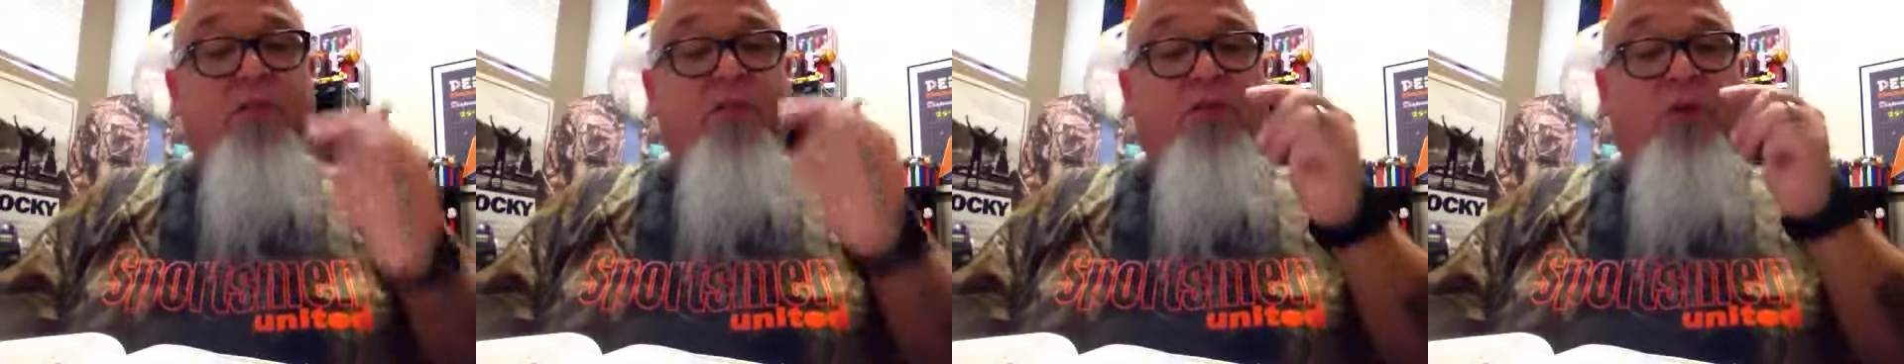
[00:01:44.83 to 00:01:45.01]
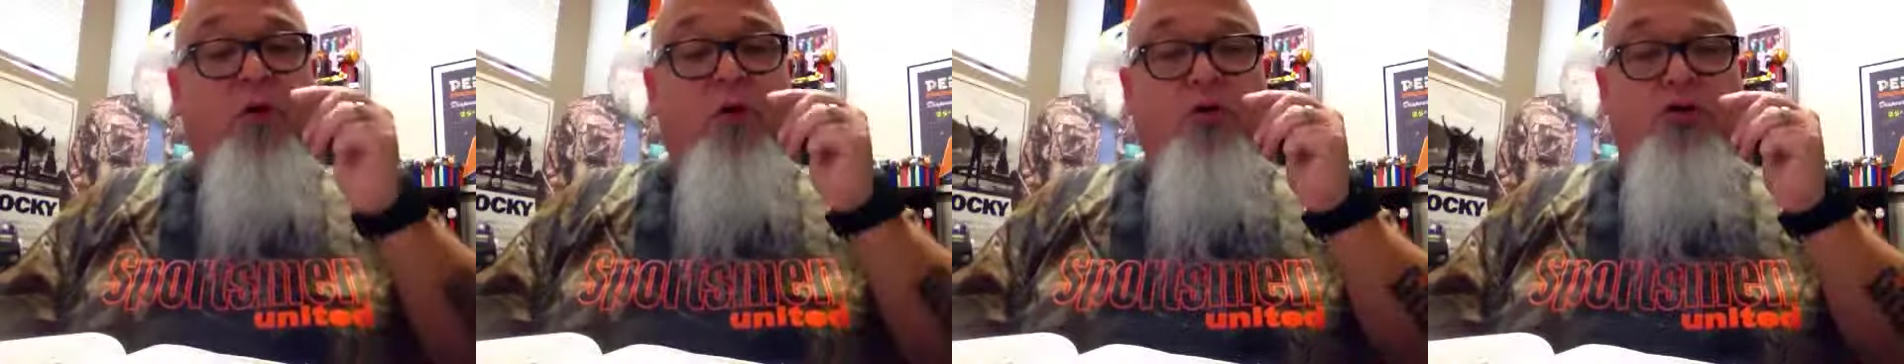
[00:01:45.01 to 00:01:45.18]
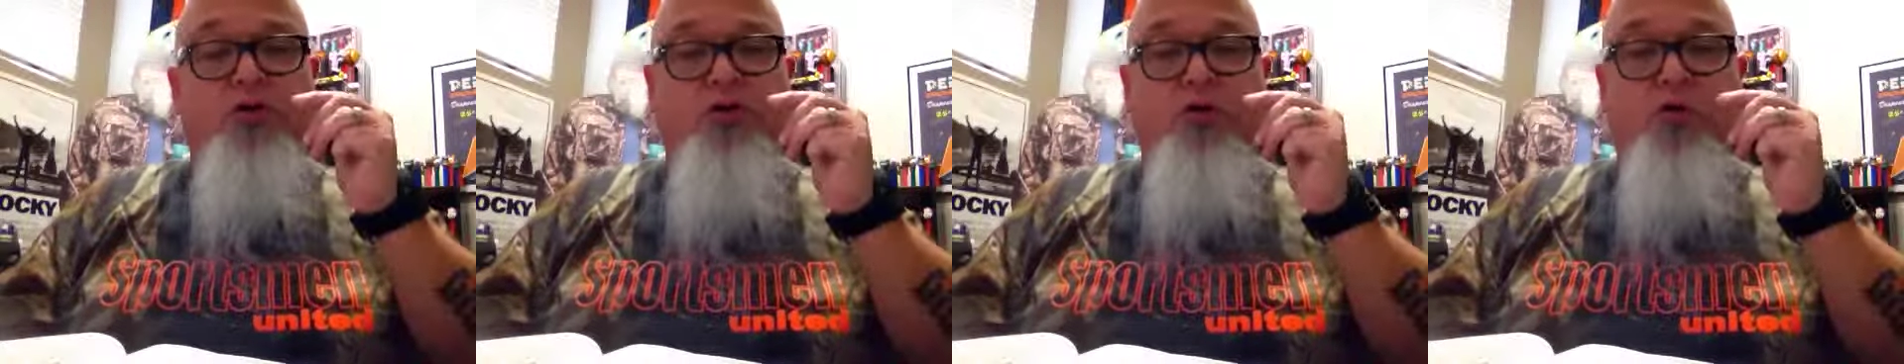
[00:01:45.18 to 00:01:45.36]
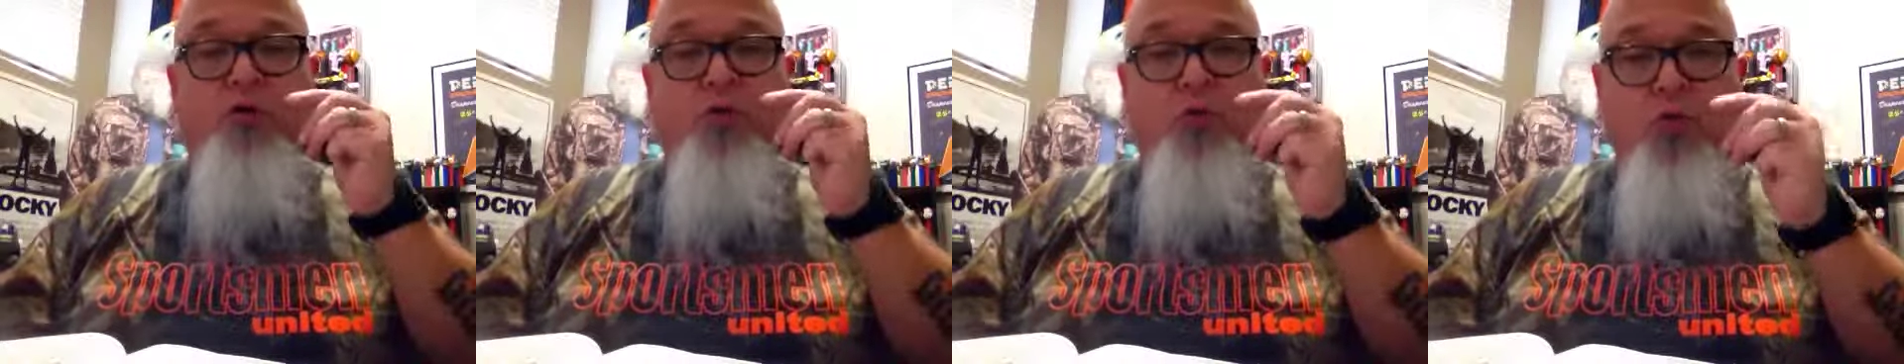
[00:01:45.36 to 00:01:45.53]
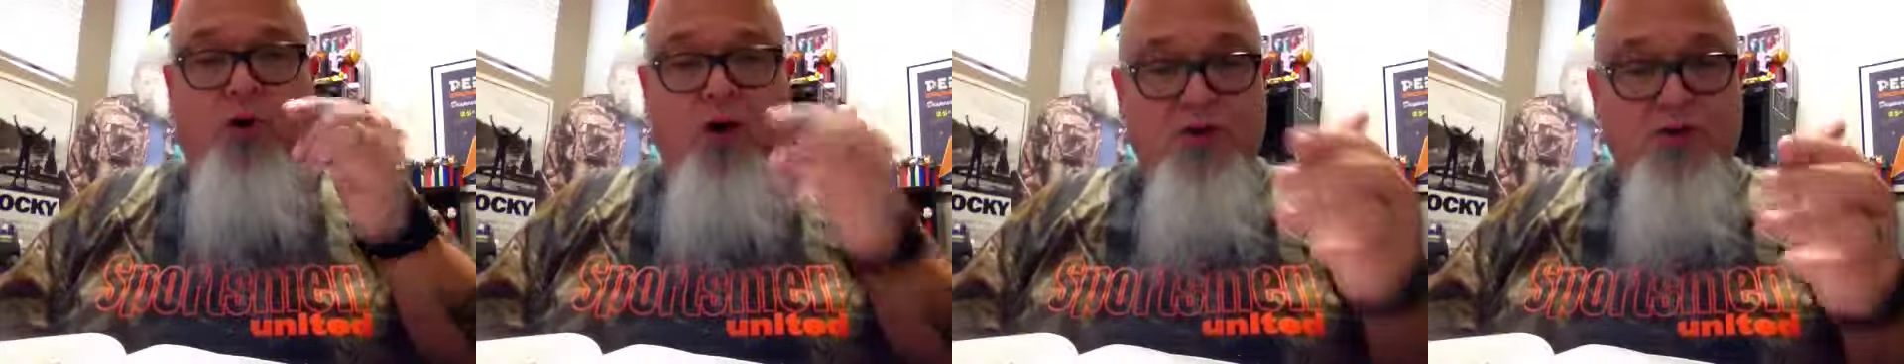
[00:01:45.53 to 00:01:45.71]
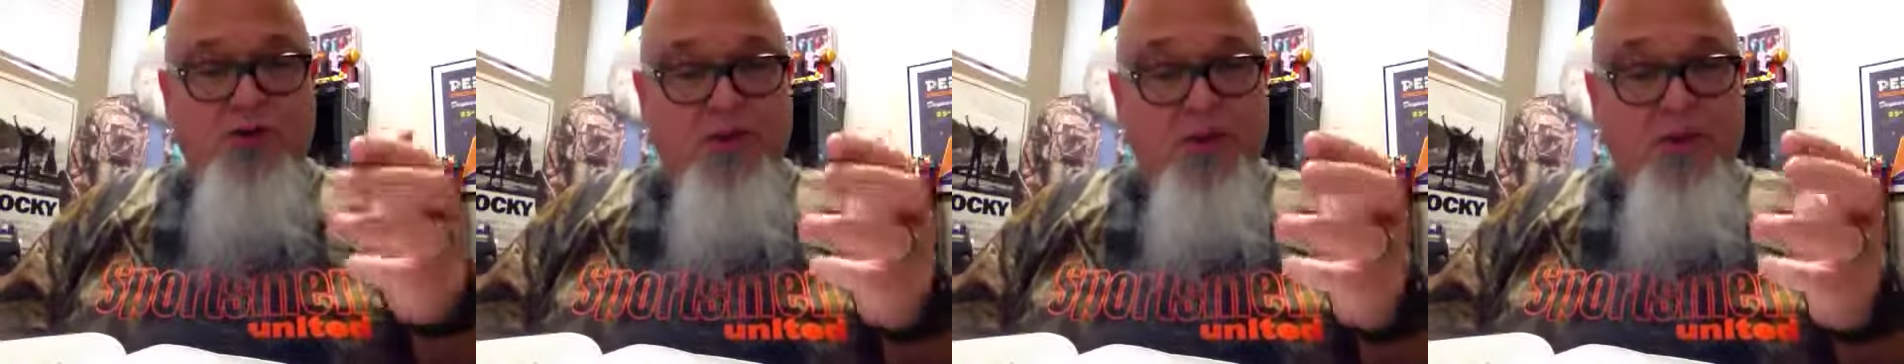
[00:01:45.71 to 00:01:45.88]
those who
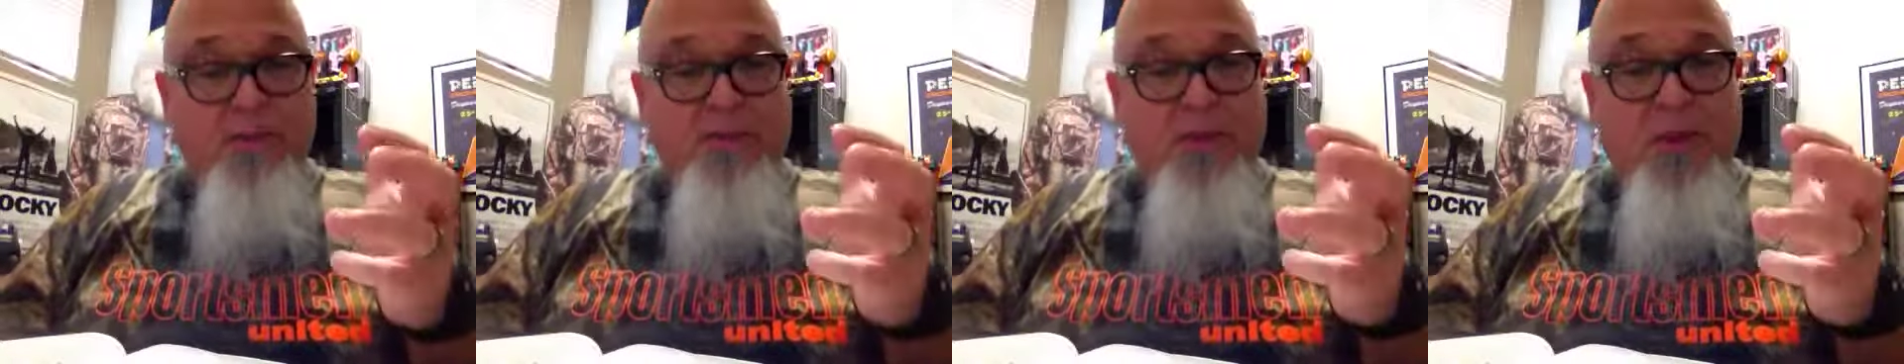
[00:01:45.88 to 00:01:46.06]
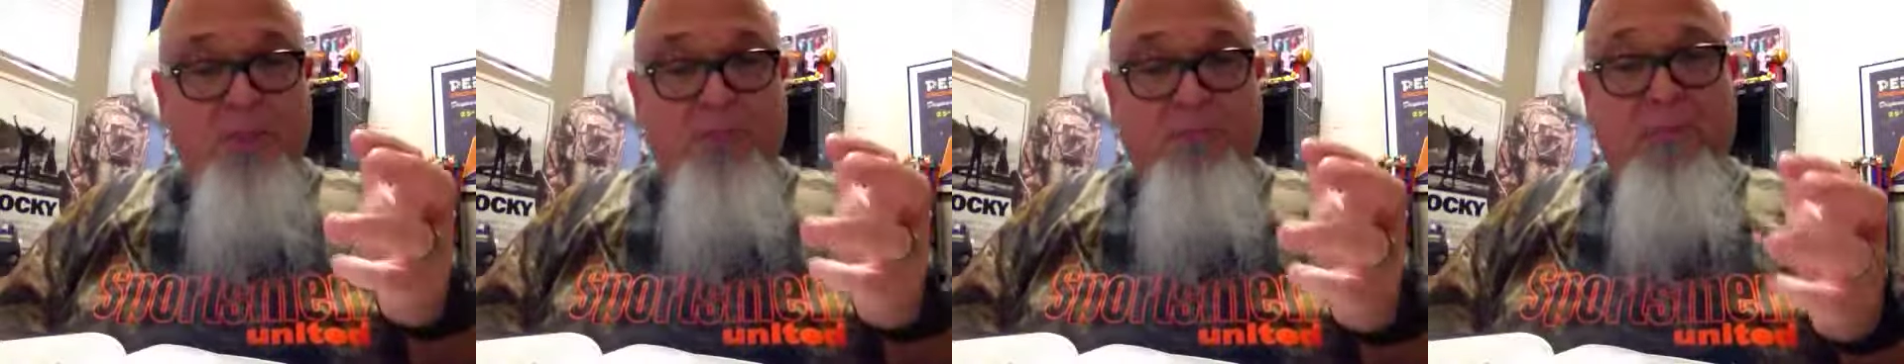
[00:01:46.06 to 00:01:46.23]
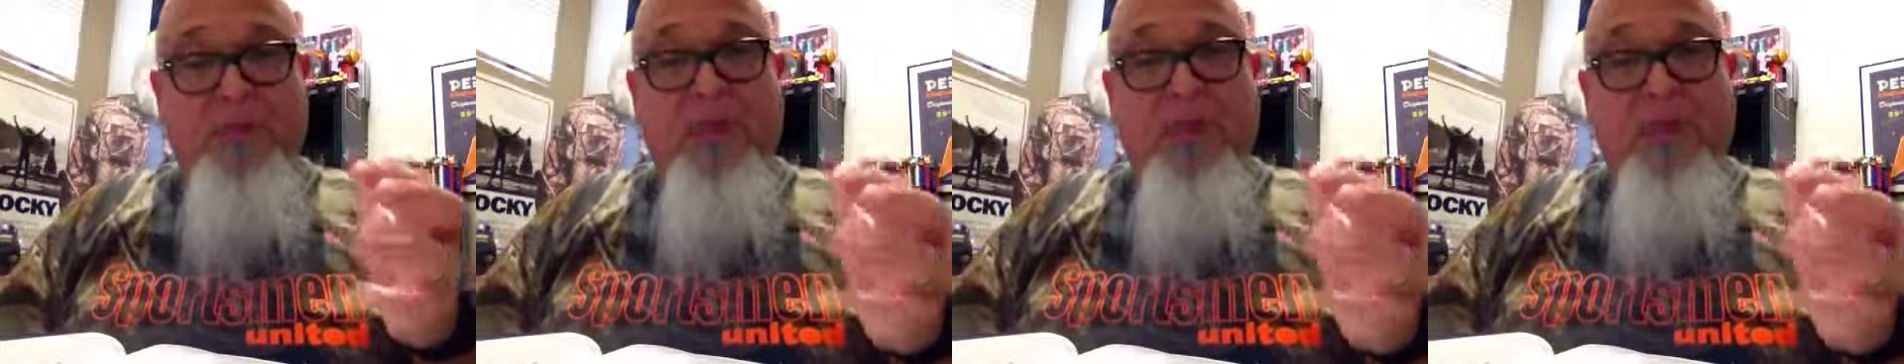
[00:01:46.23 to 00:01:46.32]
worship the